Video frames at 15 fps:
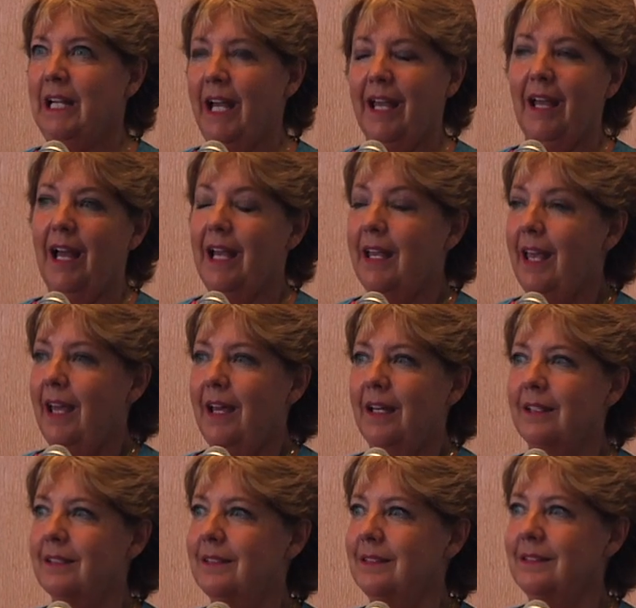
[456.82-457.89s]
I, I
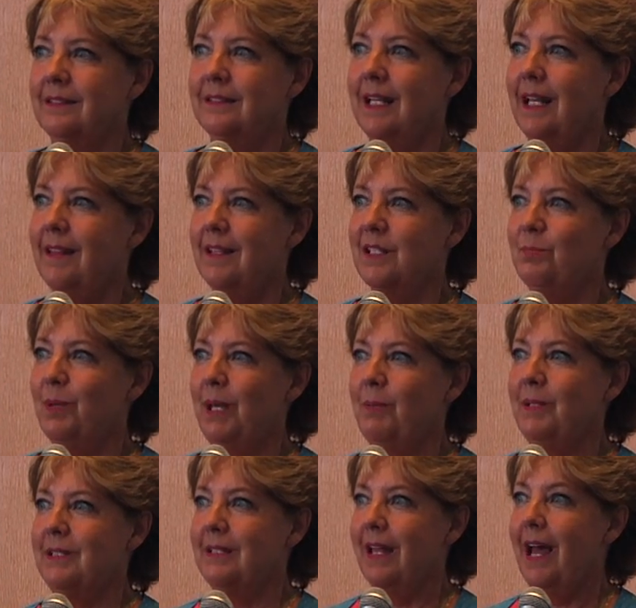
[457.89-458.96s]
can't take this
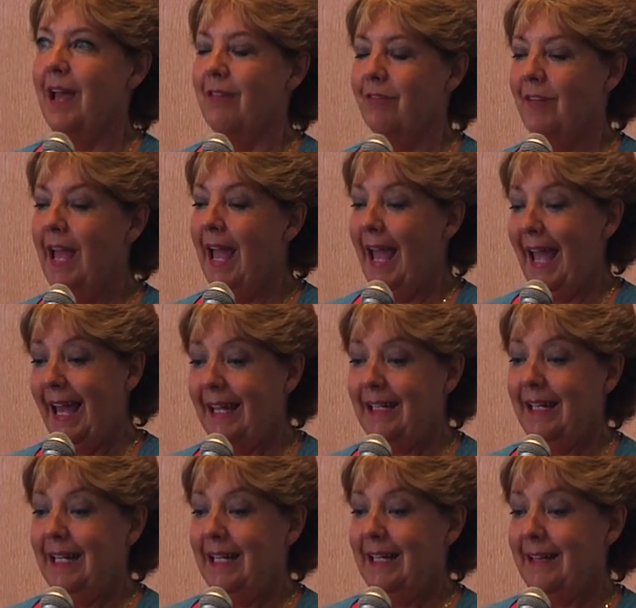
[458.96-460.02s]
baby's life.
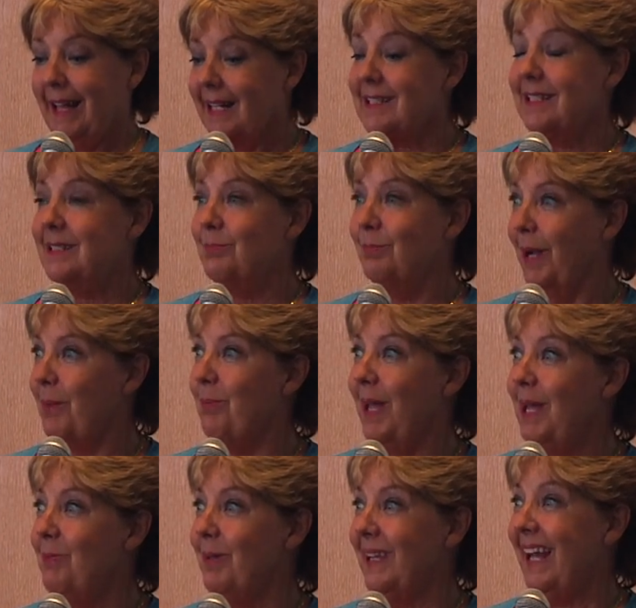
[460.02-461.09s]
And that's my
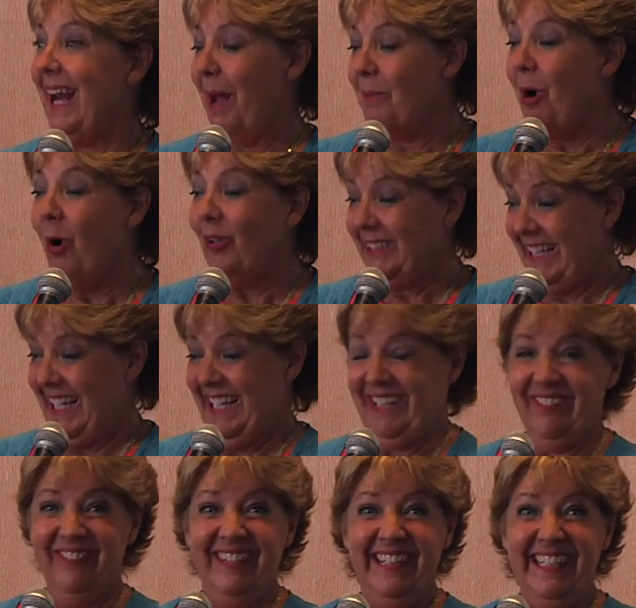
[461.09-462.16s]
baby. And I'm holding
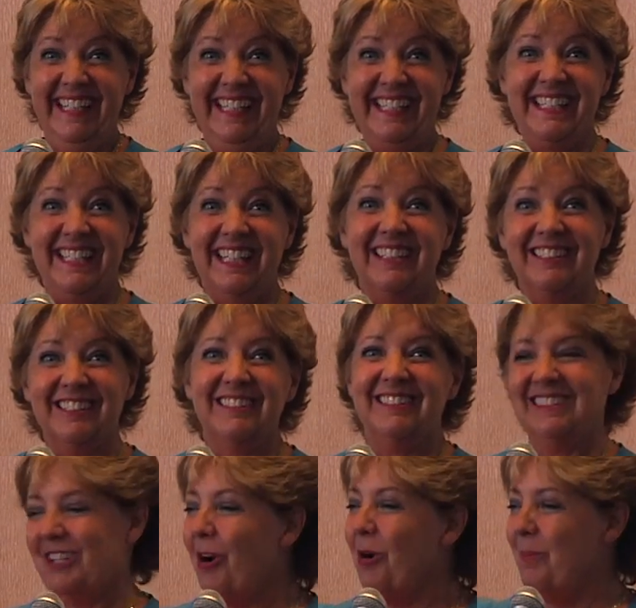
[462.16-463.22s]
him, this little
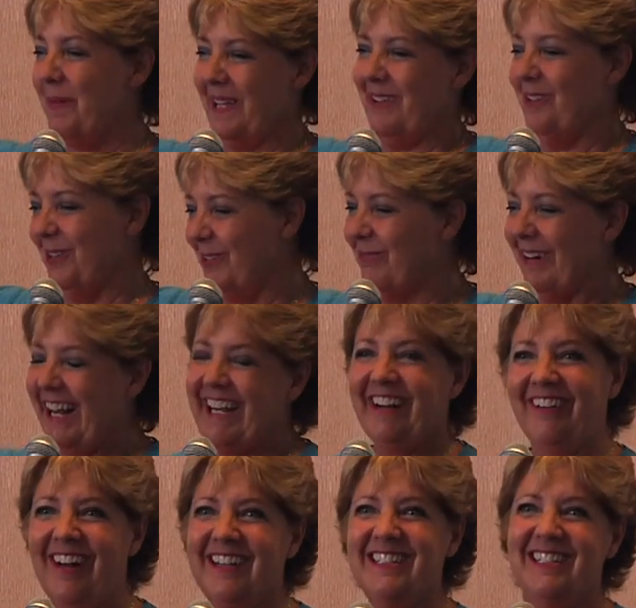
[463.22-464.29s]
Toby who had run
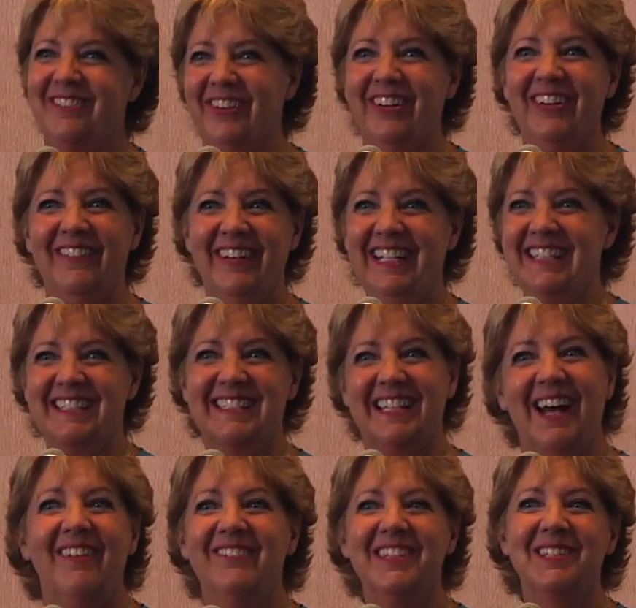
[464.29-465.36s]
across the room and just
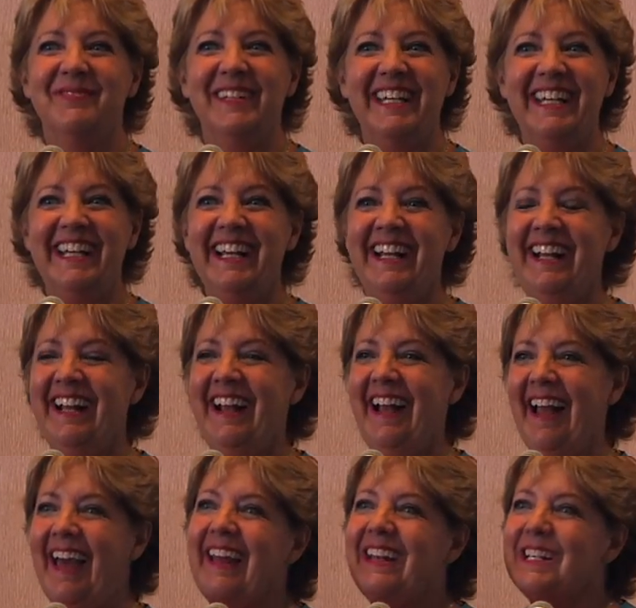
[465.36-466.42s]
come to me.
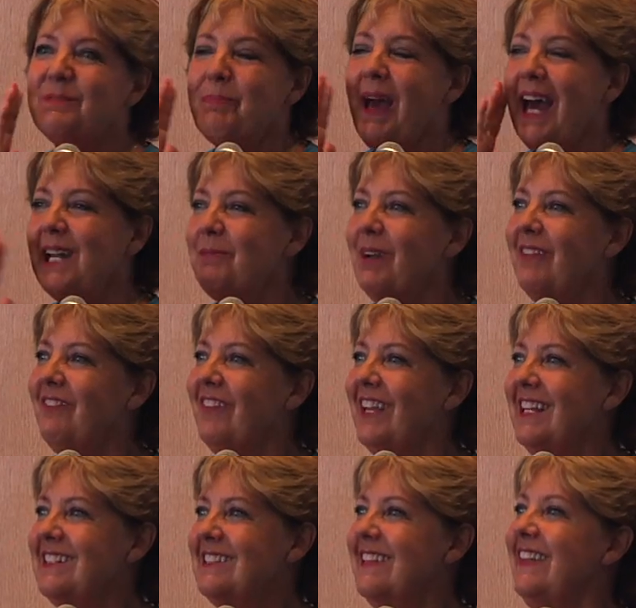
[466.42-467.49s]
And he's patting my
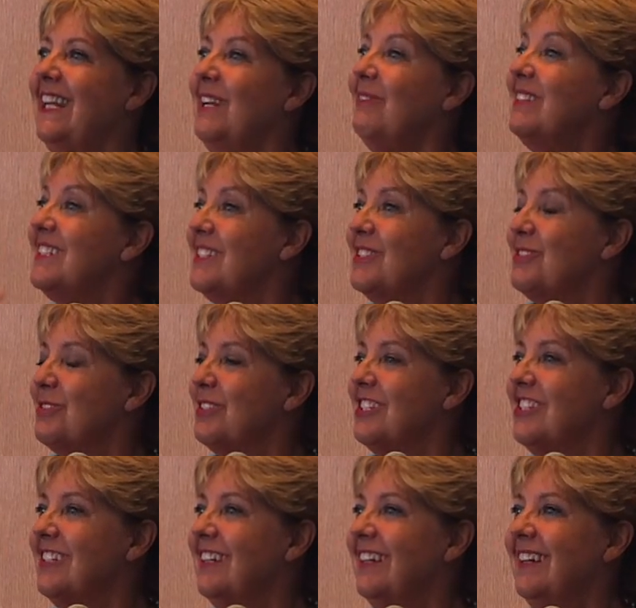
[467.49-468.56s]
face. And then he went to
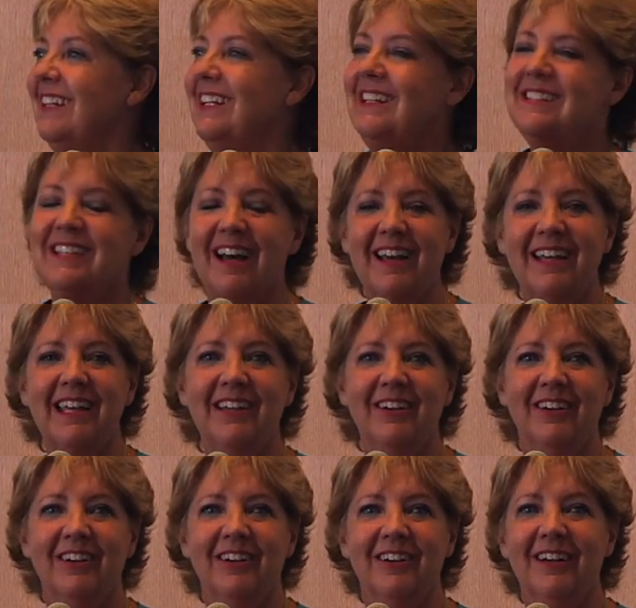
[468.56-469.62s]
Tricia and he's hugging
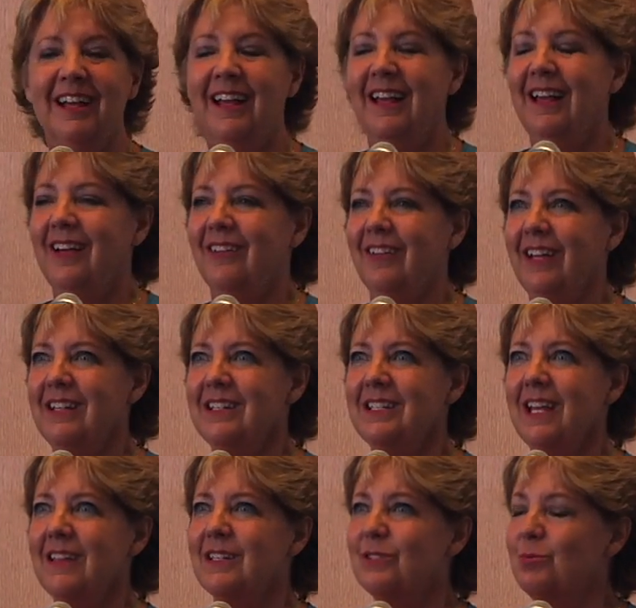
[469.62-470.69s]
her. We
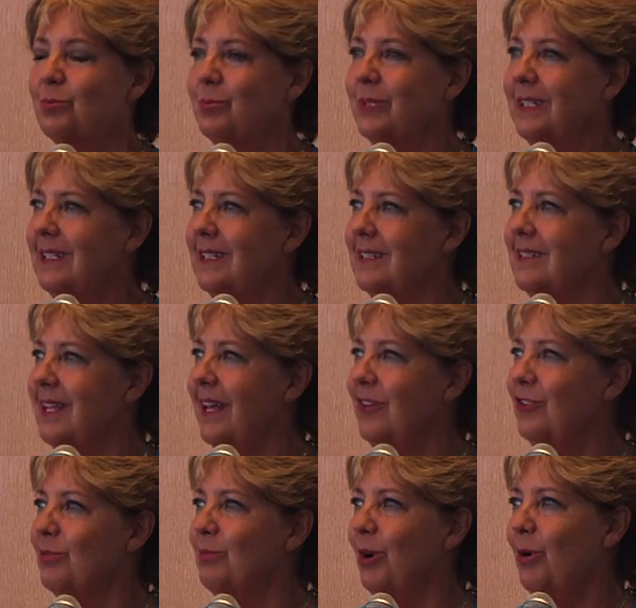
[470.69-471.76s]
just had this really
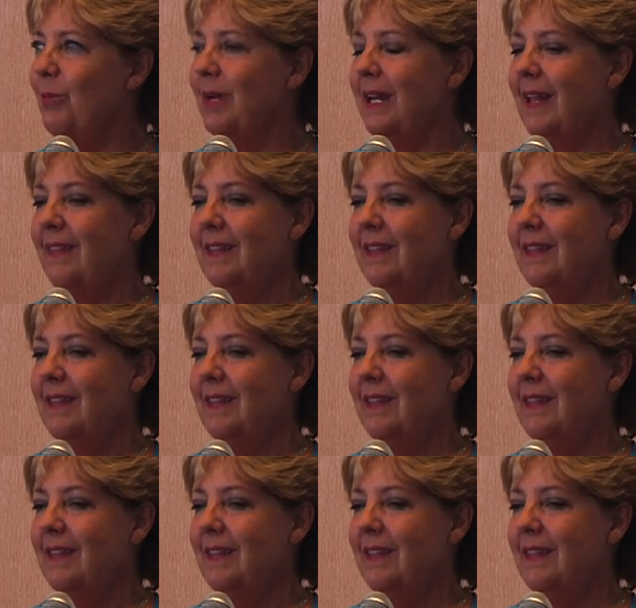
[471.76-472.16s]
tender moment.